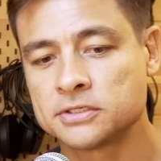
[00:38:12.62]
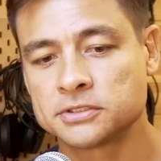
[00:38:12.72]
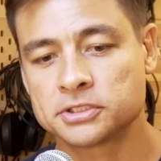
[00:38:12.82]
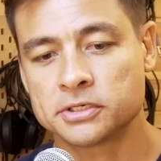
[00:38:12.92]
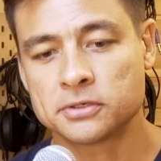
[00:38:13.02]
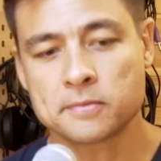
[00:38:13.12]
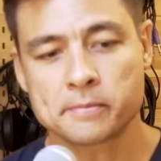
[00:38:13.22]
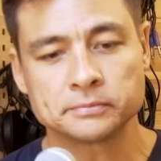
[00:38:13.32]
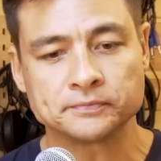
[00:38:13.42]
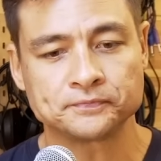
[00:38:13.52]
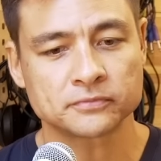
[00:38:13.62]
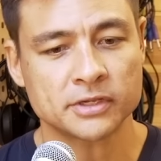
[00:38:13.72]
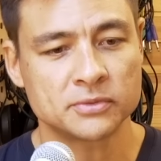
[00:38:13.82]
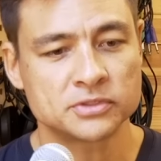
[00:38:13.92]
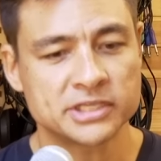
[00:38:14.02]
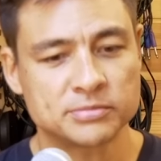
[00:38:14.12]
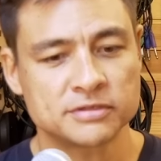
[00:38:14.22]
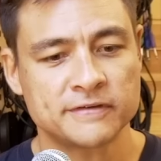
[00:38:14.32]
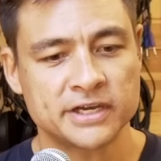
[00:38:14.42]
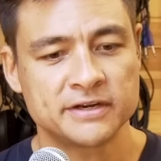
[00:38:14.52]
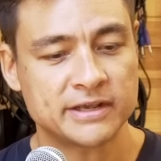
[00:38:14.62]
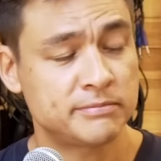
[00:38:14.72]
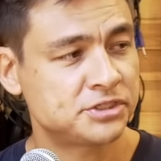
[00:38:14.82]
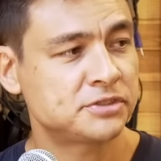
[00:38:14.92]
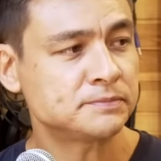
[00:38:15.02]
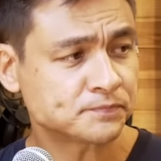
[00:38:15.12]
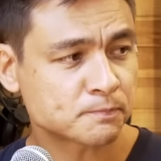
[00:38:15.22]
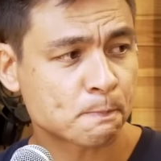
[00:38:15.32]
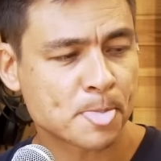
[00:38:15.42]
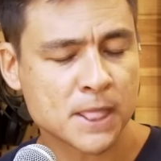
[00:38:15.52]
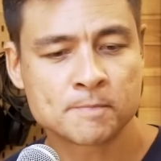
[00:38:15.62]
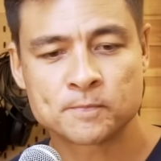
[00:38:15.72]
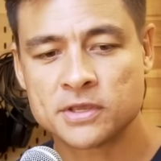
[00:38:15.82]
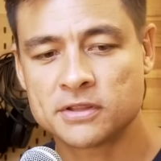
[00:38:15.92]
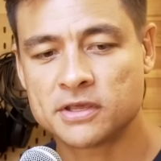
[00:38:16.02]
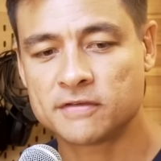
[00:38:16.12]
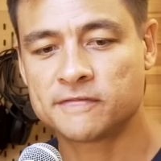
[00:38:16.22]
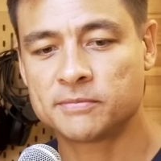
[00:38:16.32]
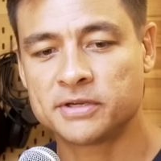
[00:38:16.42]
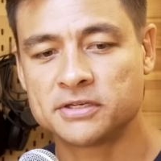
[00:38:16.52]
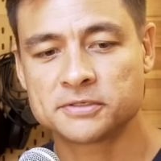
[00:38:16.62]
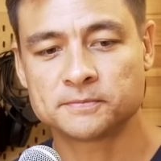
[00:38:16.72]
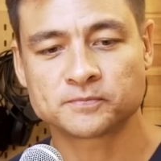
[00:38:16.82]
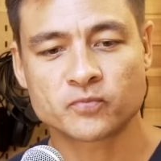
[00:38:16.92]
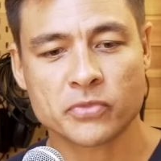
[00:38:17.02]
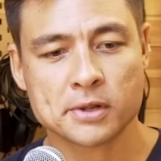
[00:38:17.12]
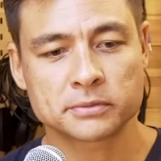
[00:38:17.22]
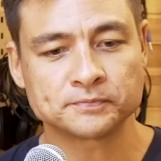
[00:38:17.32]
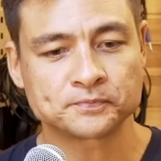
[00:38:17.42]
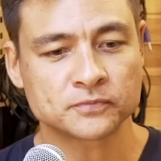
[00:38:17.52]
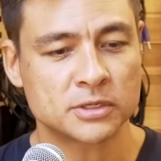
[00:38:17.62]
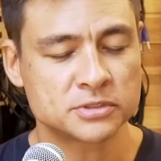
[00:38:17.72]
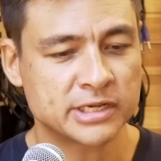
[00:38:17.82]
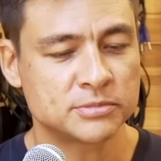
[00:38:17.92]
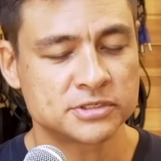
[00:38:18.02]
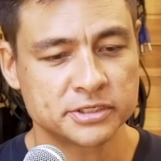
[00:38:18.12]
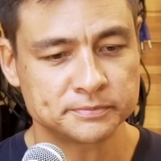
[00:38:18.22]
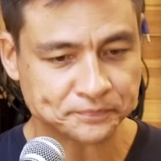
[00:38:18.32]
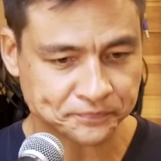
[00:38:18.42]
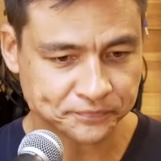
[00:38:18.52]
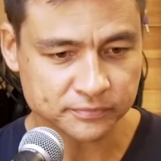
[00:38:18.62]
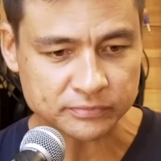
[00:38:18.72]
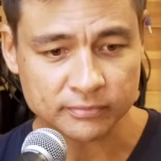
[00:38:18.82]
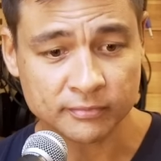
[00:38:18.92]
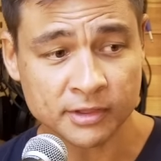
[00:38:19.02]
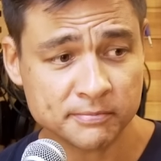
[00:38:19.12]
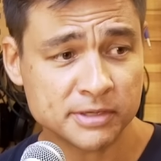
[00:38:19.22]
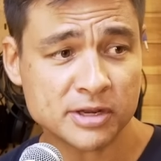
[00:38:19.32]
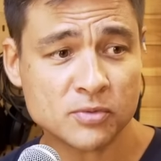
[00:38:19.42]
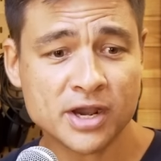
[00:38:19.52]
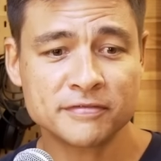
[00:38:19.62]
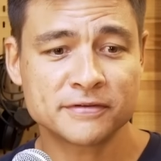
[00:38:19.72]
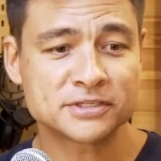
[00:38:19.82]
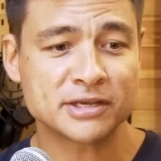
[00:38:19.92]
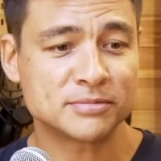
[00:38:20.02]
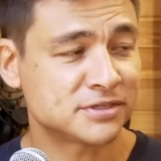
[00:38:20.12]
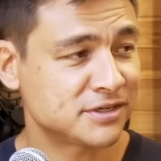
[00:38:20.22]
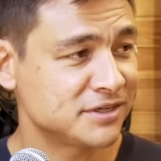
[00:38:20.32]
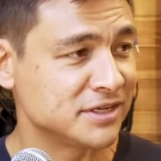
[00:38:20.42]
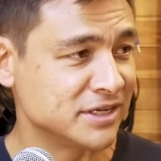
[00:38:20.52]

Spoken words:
So I was able to find that mission in the Philippines. I was able to meet my wife. I was able to